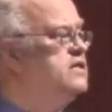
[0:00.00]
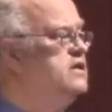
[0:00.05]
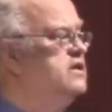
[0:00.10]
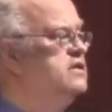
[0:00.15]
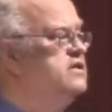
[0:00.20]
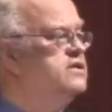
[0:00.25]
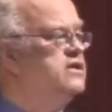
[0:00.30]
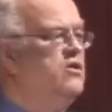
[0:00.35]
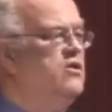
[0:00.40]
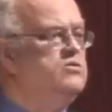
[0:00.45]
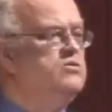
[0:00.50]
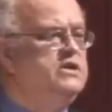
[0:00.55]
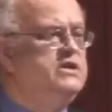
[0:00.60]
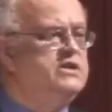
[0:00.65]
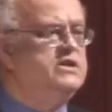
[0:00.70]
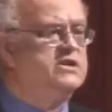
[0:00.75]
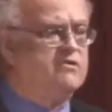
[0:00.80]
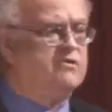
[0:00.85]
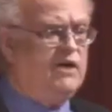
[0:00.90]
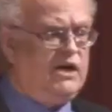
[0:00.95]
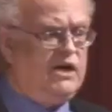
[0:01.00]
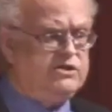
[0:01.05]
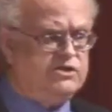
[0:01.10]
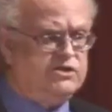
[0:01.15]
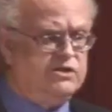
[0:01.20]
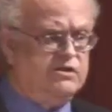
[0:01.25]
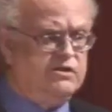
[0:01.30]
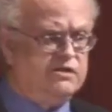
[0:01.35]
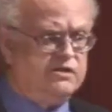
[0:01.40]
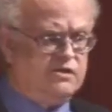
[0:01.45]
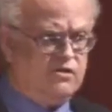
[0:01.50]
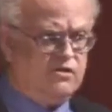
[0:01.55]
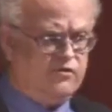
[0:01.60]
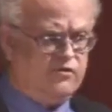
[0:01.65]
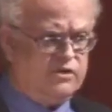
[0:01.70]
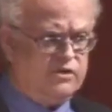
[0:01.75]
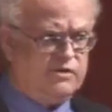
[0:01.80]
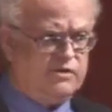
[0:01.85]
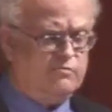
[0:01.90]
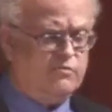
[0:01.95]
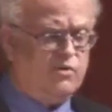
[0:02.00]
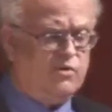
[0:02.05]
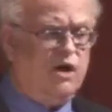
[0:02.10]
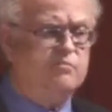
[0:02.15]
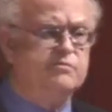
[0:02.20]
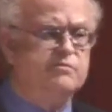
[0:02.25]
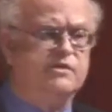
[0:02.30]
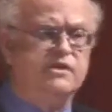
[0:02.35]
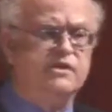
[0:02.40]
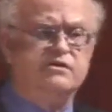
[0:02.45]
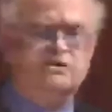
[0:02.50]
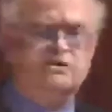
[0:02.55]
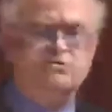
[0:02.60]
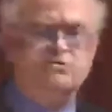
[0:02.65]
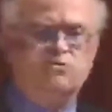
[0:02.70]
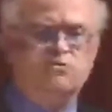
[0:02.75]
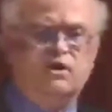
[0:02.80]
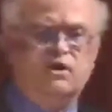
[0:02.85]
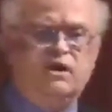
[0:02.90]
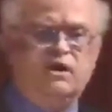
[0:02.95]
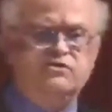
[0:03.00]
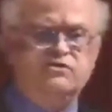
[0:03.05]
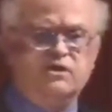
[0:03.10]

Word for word: is only scratching the surface. Problems such as the one I've